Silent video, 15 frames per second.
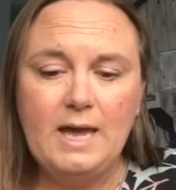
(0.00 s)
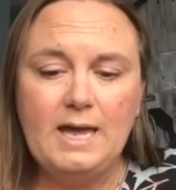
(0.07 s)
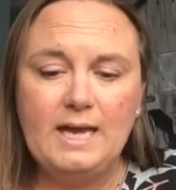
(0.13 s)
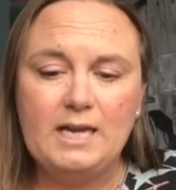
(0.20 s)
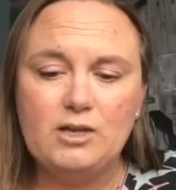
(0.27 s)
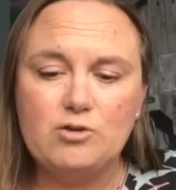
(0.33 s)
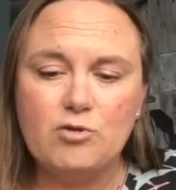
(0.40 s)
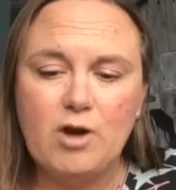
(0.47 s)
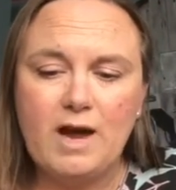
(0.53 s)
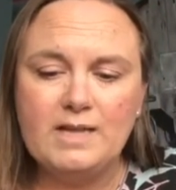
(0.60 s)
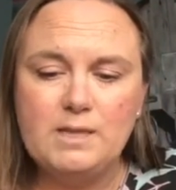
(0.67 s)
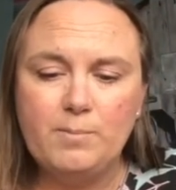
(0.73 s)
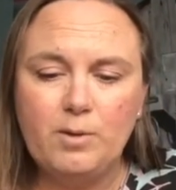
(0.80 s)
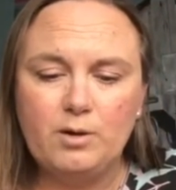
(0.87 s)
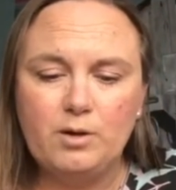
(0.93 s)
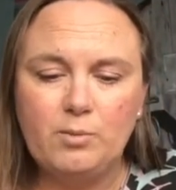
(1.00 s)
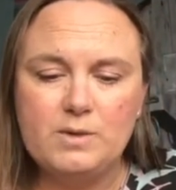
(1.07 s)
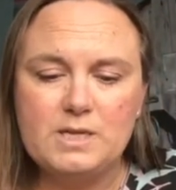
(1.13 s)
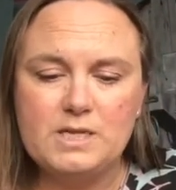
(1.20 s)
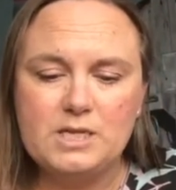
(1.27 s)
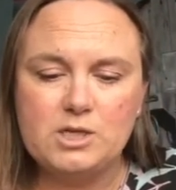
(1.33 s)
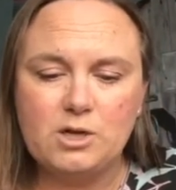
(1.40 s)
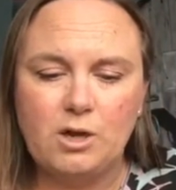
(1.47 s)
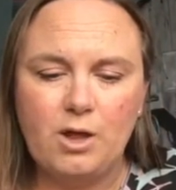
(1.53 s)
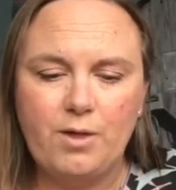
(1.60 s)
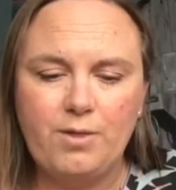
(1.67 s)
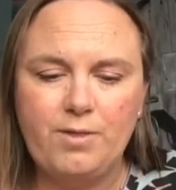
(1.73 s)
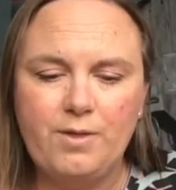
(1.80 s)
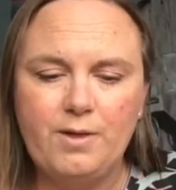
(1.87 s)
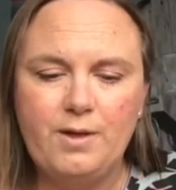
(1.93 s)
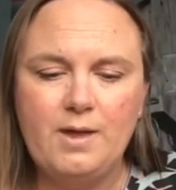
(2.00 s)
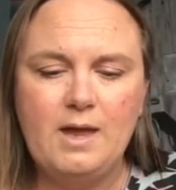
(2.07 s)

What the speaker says: He dried the bottle with a dishcloth.